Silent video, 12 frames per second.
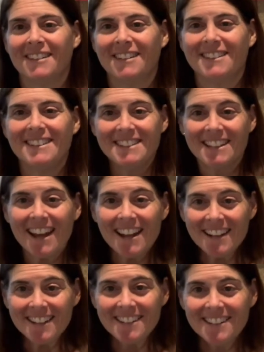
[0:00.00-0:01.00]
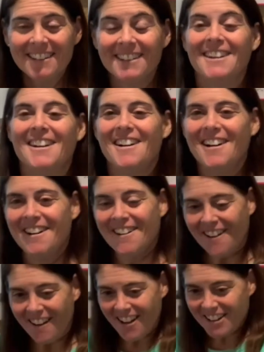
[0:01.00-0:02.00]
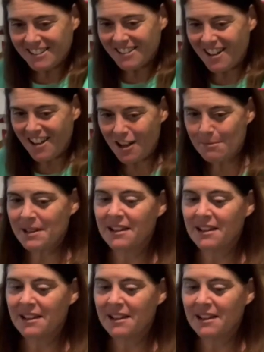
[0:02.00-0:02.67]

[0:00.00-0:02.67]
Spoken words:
Did you get it? Awesome.